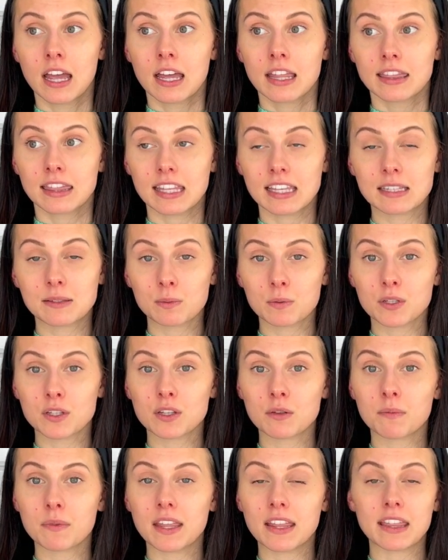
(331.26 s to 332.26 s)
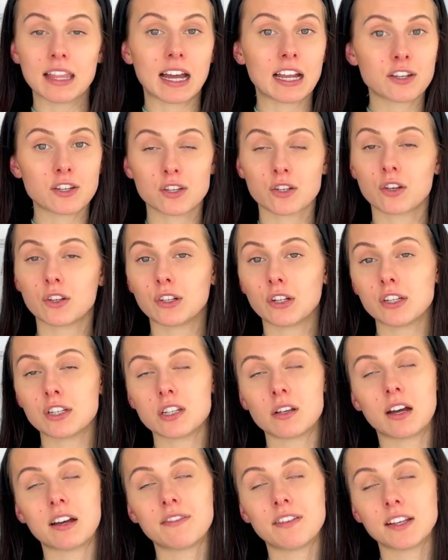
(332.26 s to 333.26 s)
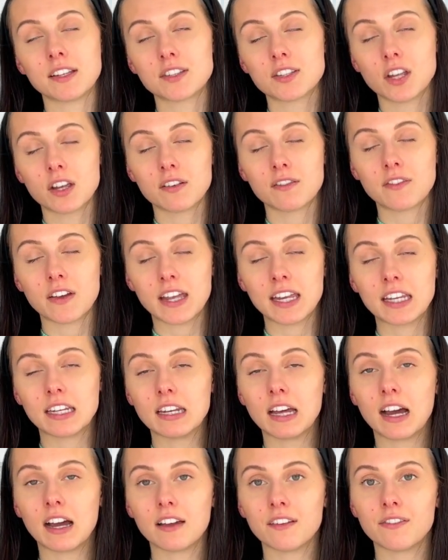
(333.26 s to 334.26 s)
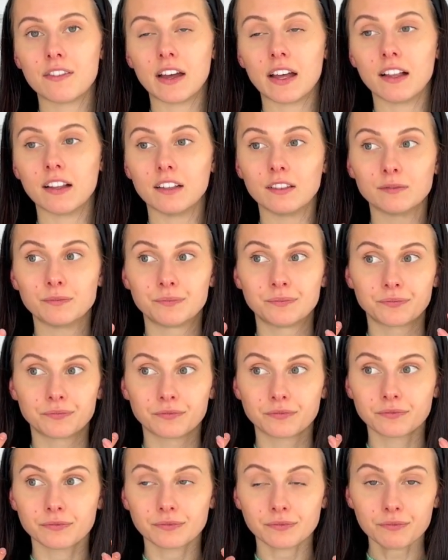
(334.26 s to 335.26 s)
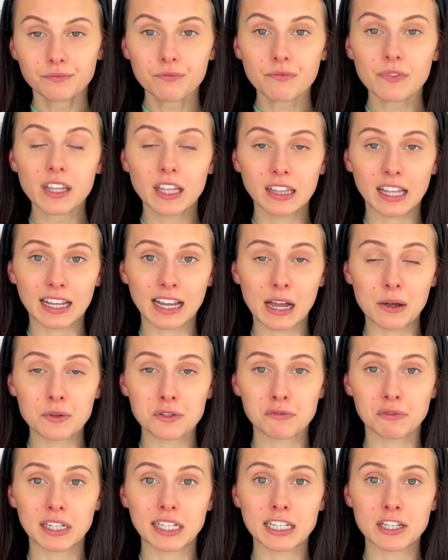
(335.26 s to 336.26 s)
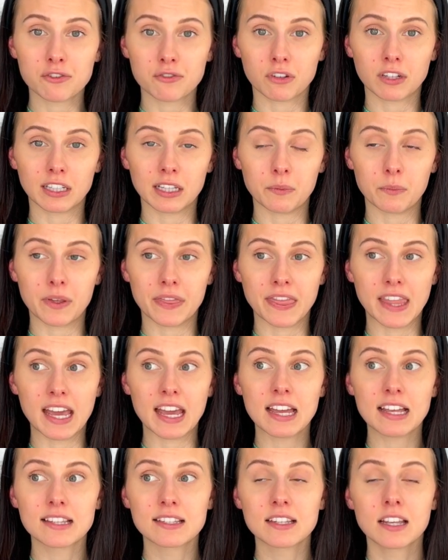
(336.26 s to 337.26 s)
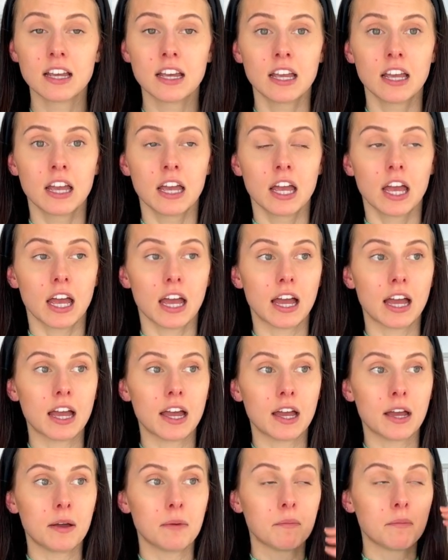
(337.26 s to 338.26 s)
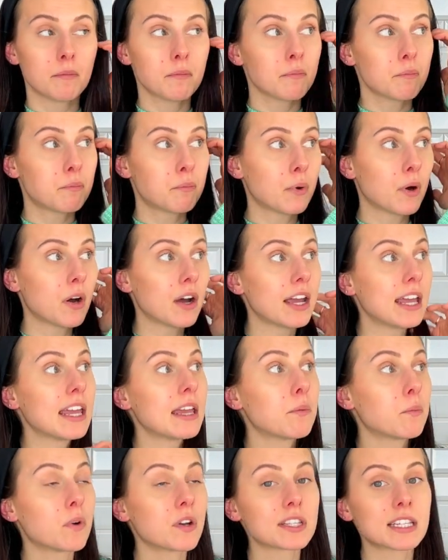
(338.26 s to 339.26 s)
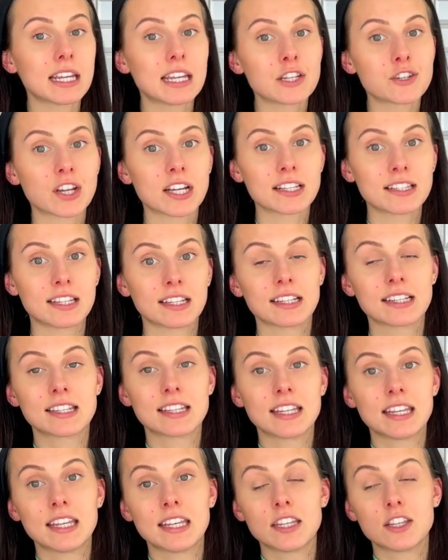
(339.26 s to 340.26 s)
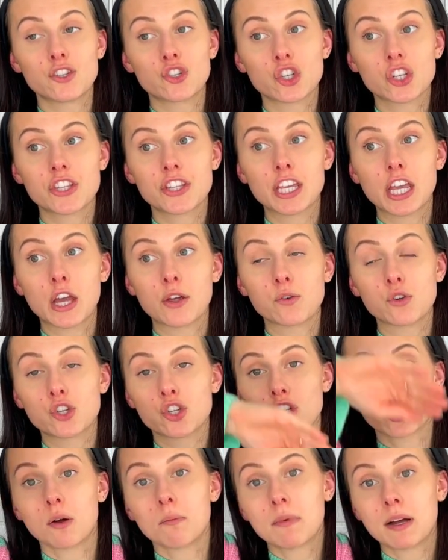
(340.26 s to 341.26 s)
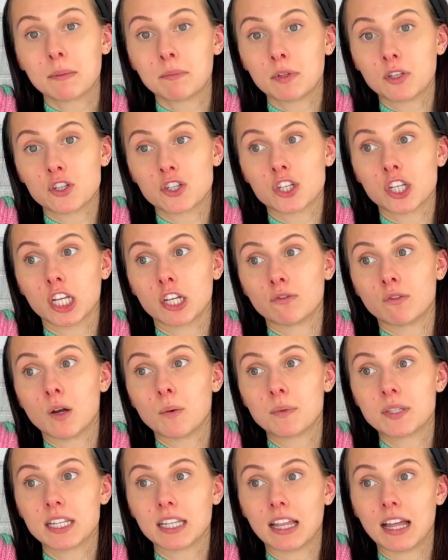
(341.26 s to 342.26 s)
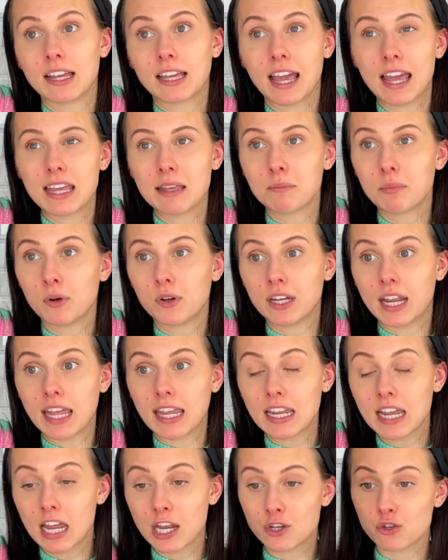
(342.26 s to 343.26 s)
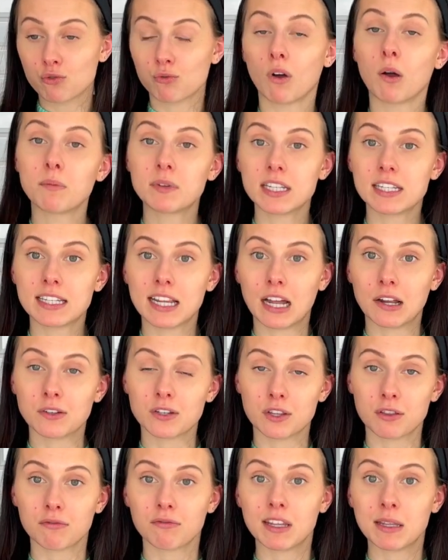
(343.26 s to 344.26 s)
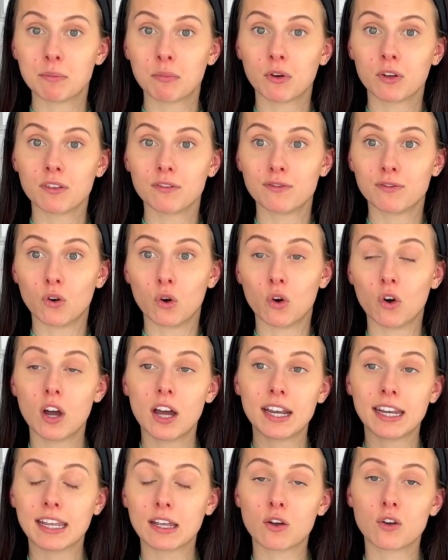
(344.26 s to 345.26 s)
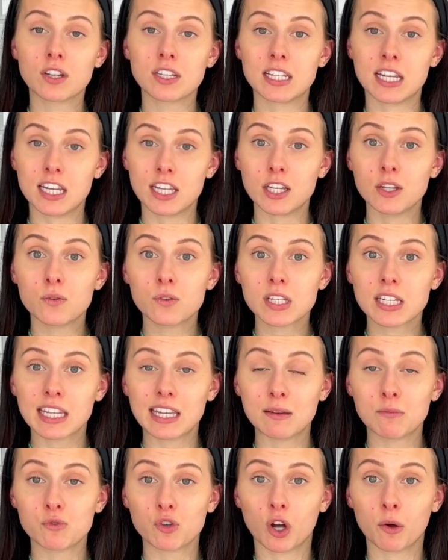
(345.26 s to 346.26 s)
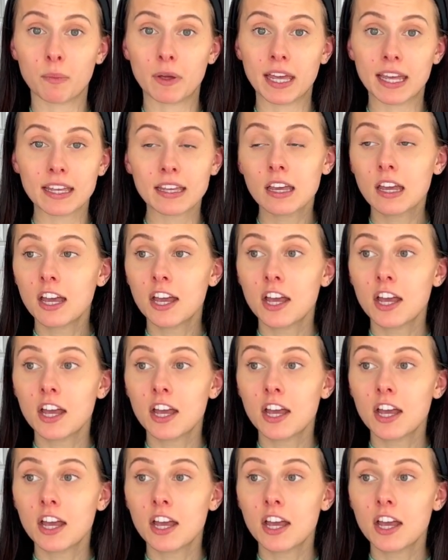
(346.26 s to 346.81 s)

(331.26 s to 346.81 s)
This was something that I just could not do. I felt so faint. I felt like I was really struggling with this. But it was interesting to see just the oats shot my blood sugar up to like 8.8 and dropped it down to 3.4, and it continued to keep dropping,